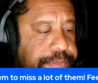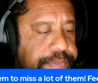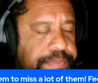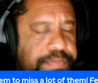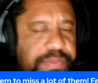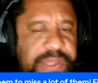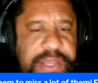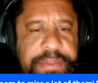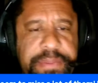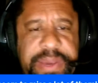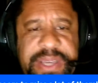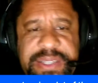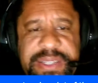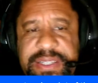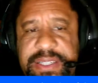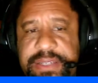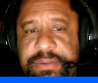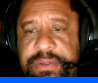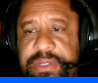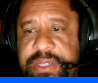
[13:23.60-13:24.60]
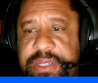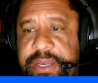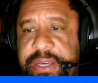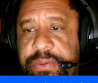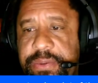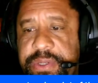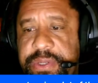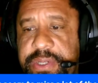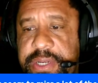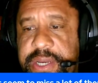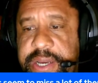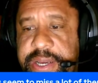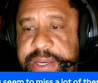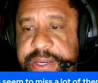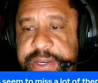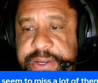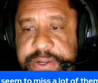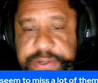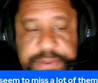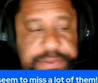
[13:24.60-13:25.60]
Basically, it was like it was in high gear.
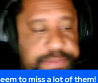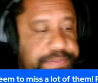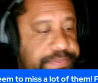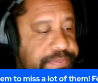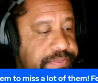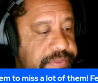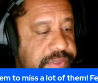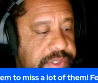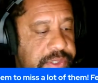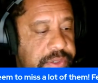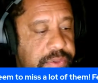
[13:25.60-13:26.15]
So